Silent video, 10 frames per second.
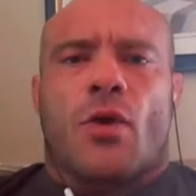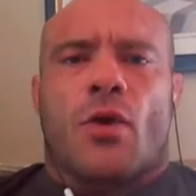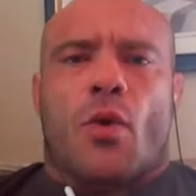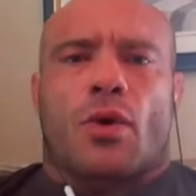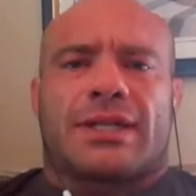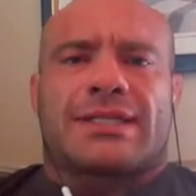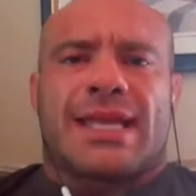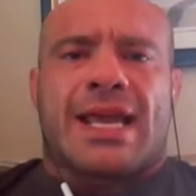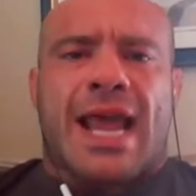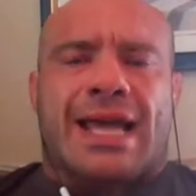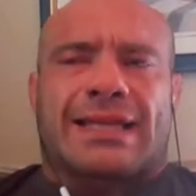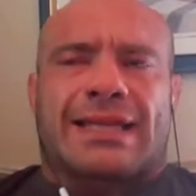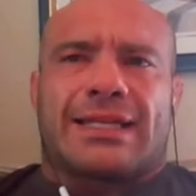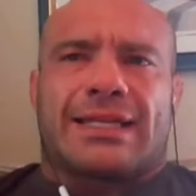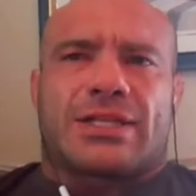or let's say an
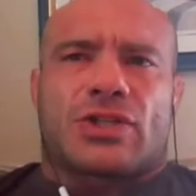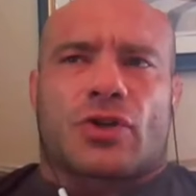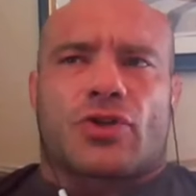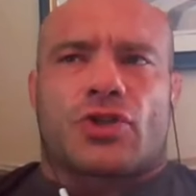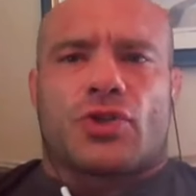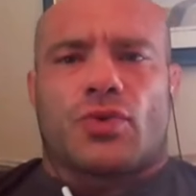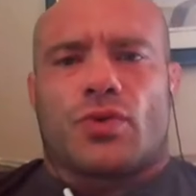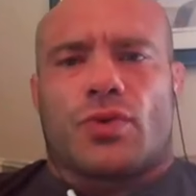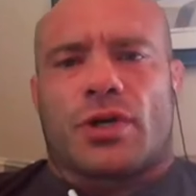athlete starts to